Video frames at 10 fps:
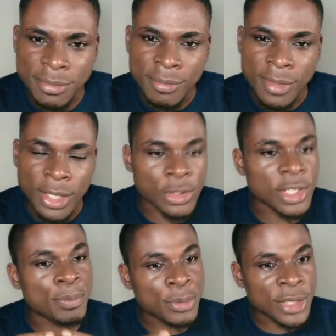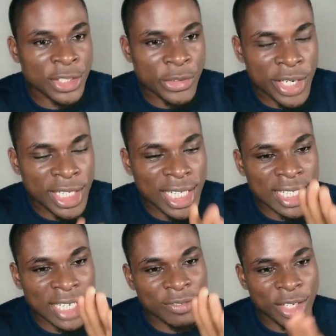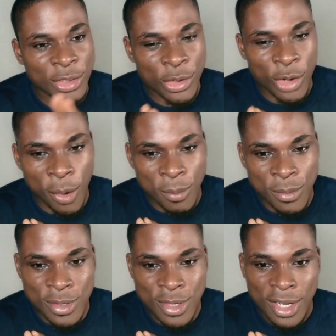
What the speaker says: to the degree that that value comes,